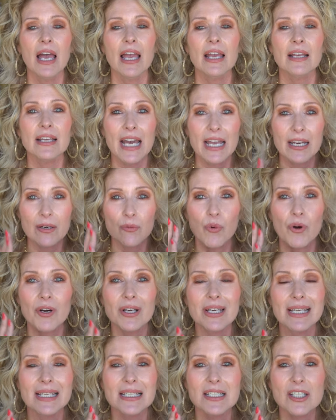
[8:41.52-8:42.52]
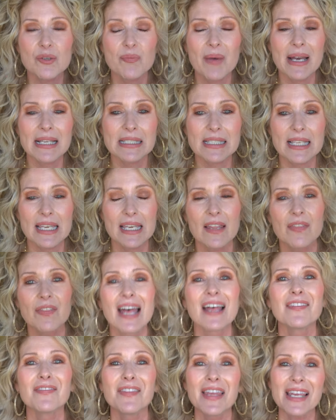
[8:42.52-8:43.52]
and kind of work it into my skin.
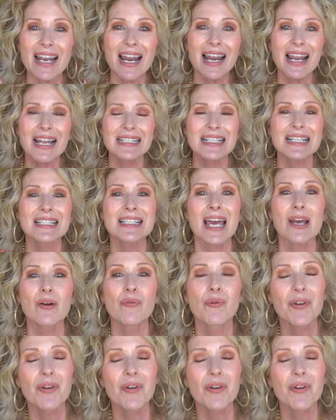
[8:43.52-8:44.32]
Then I like to take